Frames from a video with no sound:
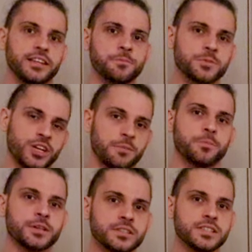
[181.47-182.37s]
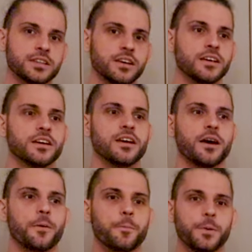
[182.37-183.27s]
team champions.
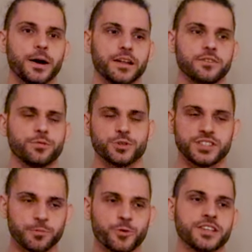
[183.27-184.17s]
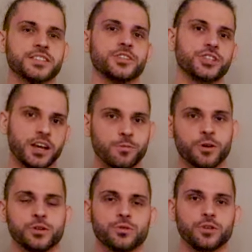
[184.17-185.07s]
But for some reason, Jay
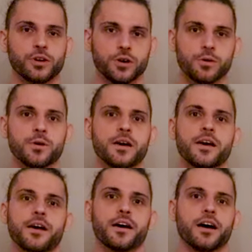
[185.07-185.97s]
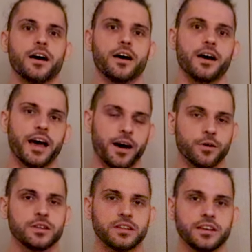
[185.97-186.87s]
wanted to go
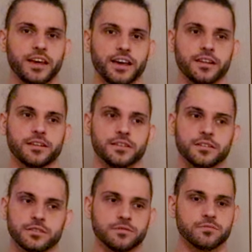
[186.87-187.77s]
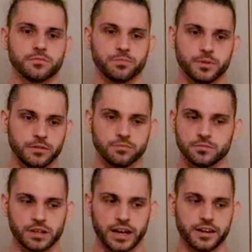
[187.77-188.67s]
out and
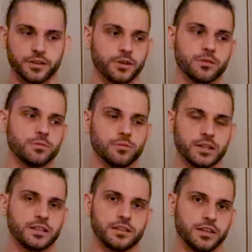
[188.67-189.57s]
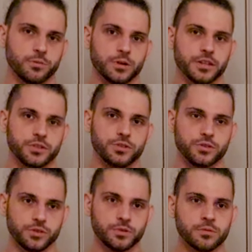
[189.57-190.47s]
I don't know what he wanted to
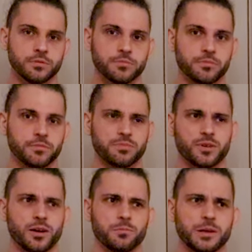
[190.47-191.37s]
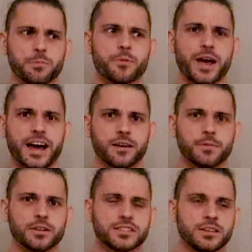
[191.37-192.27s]
do, probably brag
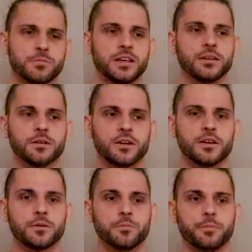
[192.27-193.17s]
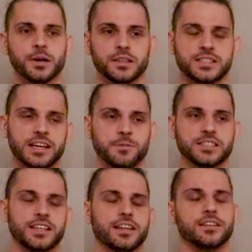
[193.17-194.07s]
about something. But Sami
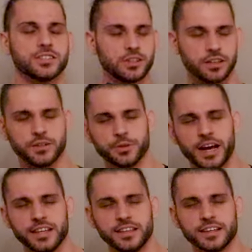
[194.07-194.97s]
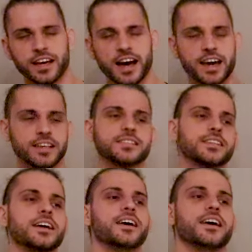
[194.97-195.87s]
said, it's not a good idea,
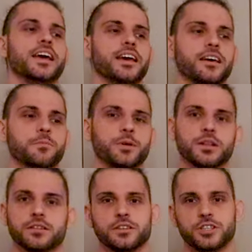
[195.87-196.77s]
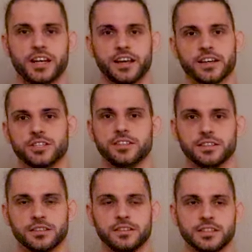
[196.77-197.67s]
guys. But Jay actually
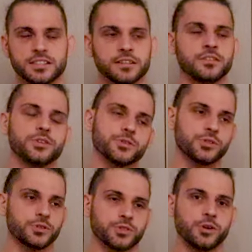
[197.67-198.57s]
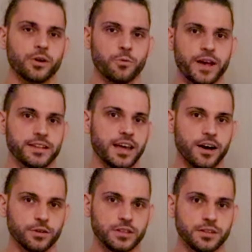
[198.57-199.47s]
didn't listen. The Usos went
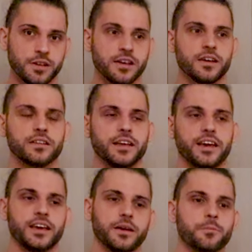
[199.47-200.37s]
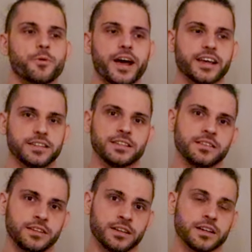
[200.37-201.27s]
out. They bragged
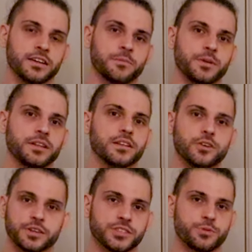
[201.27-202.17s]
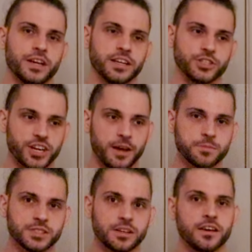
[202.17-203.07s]
that they're going to be the longest reigning
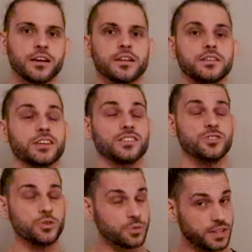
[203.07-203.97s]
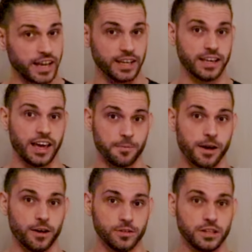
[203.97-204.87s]
champs. The New Day came
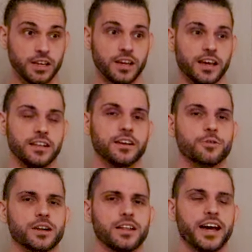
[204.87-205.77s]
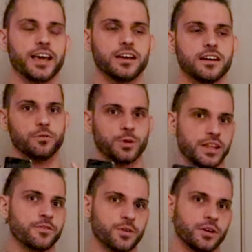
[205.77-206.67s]
out and they were like,
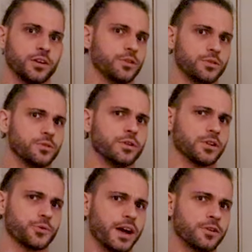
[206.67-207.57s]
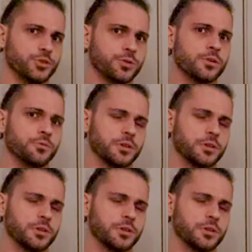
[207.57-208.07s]
whatever you do on Crown Jewel